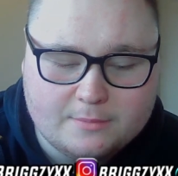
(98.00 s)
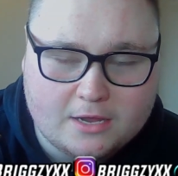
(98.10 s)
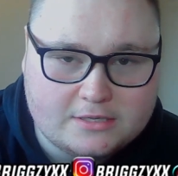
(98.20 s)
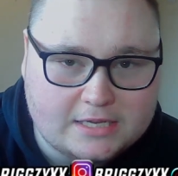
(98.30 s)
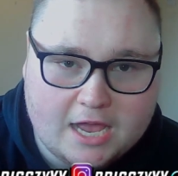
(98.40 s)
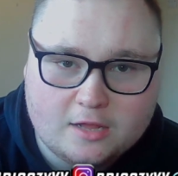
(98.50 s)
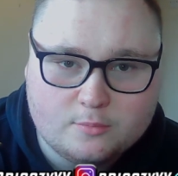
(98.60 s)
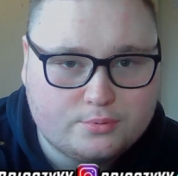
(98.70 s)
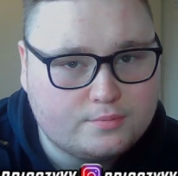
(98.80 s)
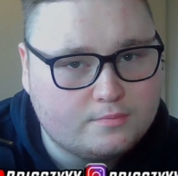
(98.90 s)
down to
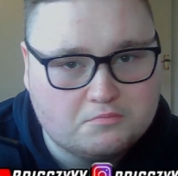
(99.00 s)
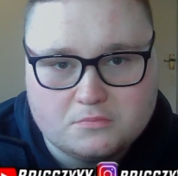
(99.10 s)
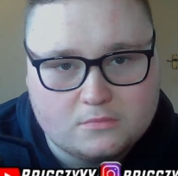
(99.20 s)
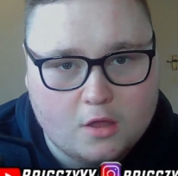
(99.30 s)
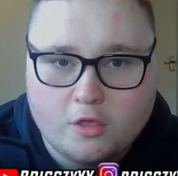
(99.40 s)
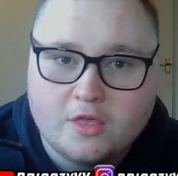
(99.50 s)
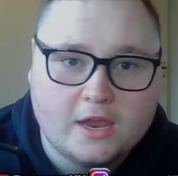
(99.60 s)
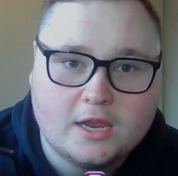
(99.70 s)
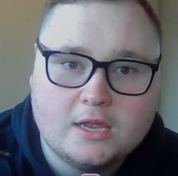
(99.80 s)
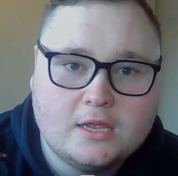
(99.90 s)
help. Nothing.